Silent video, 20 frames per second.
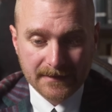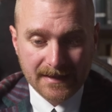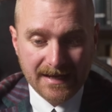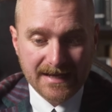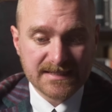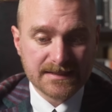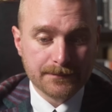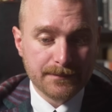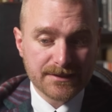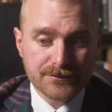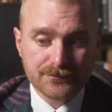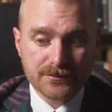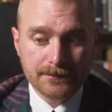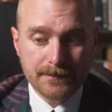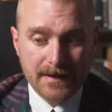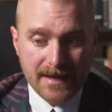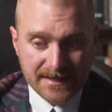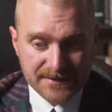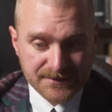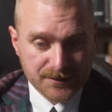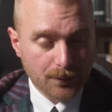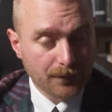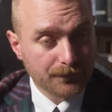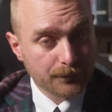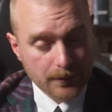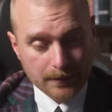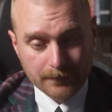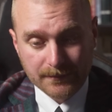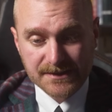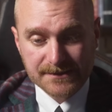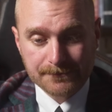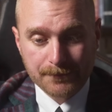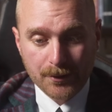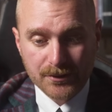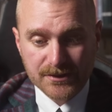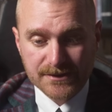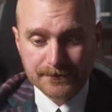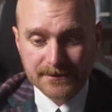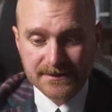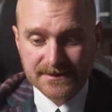And Dmitry Peskov, Kremlin
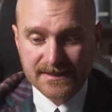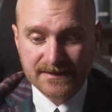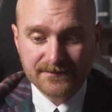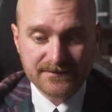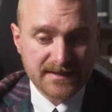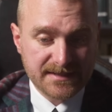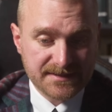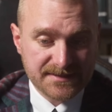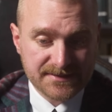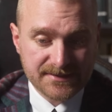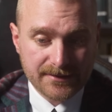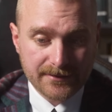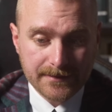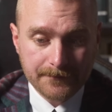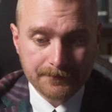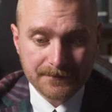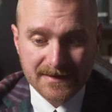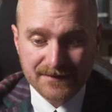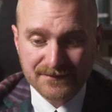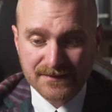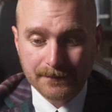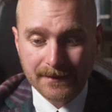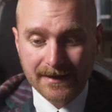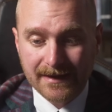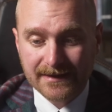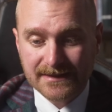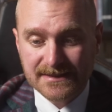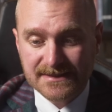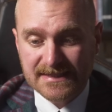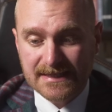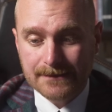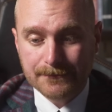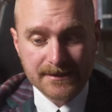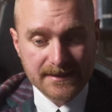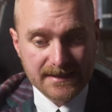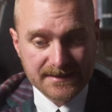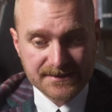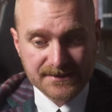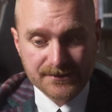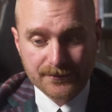spokesman, has said if necessary, if the parties deem it
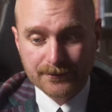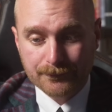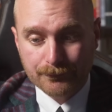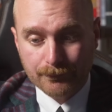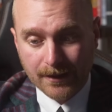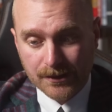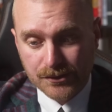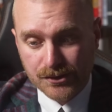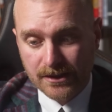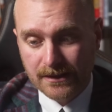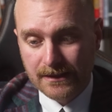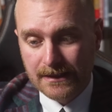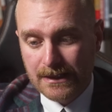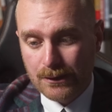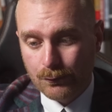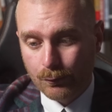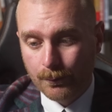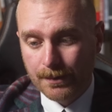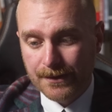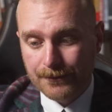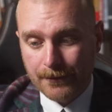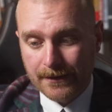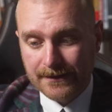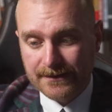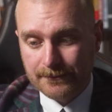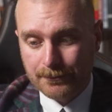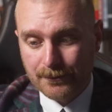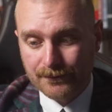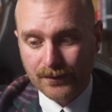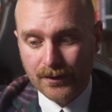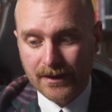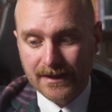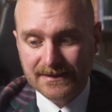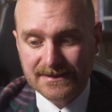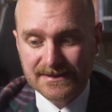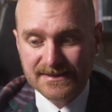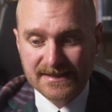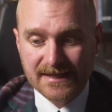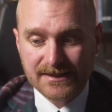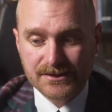necessary, Russia will be ready to
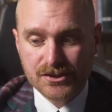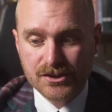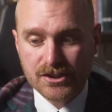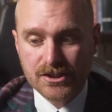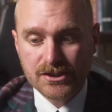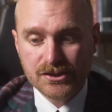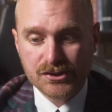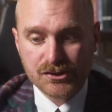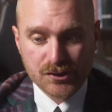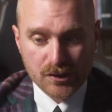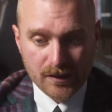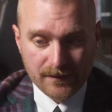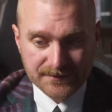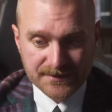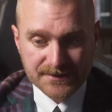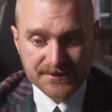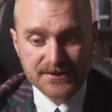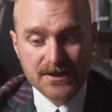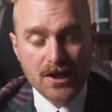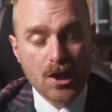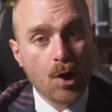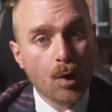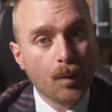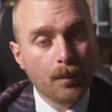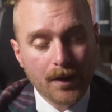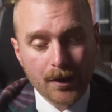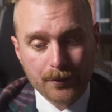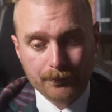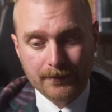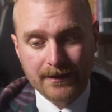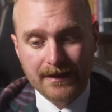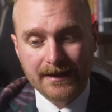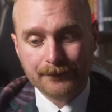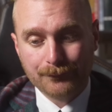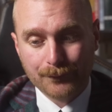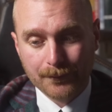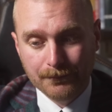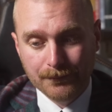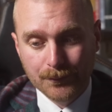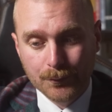provide such services to help
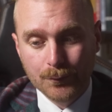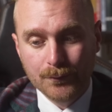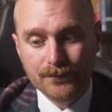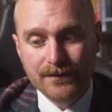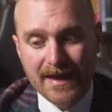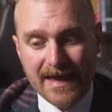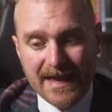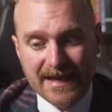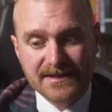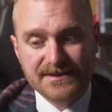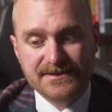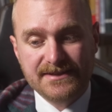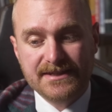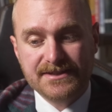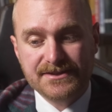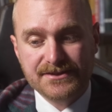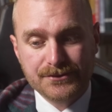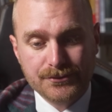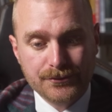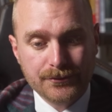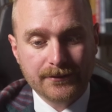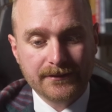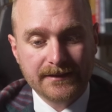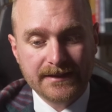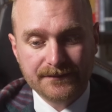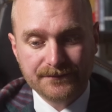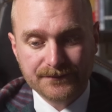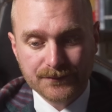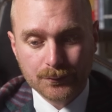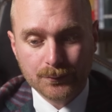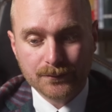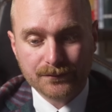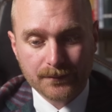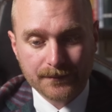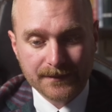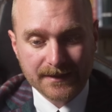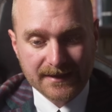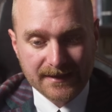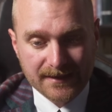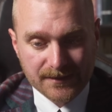Iran remove excess nuclear fuel
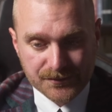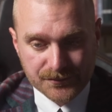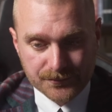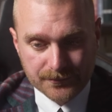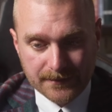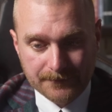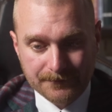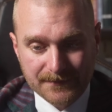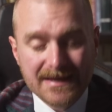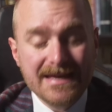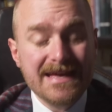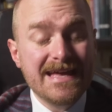from the country.